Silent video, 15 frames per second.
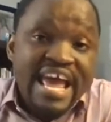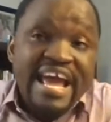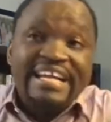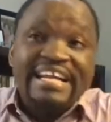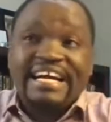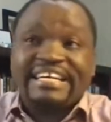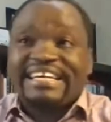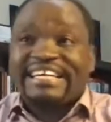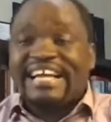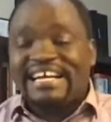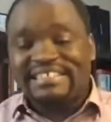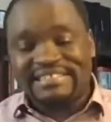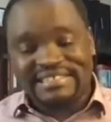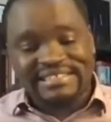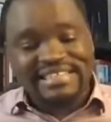And I can
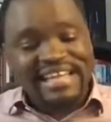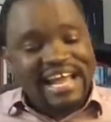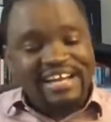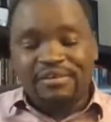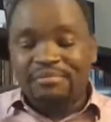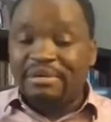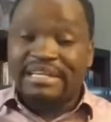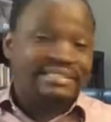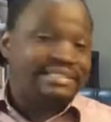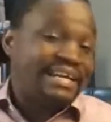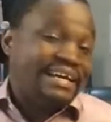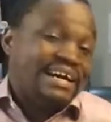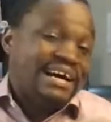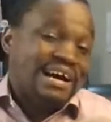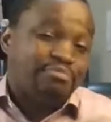understand you might
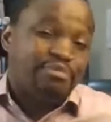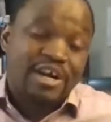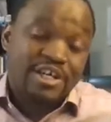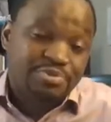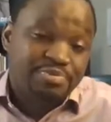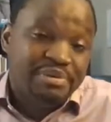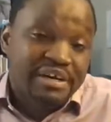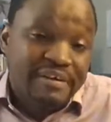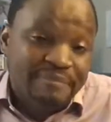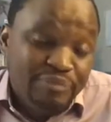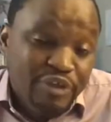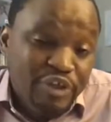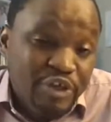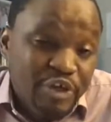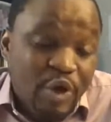say, ah, Prosper,
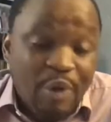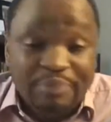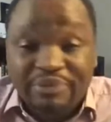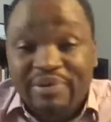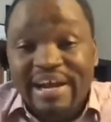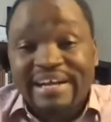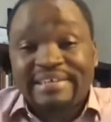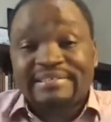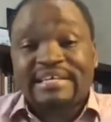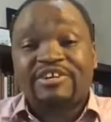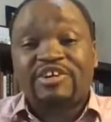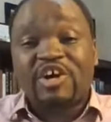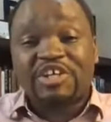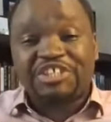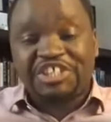you know, copywriters are
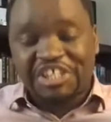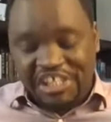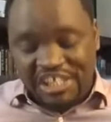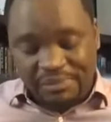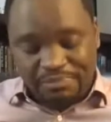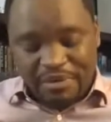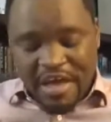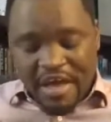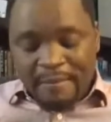not cheap.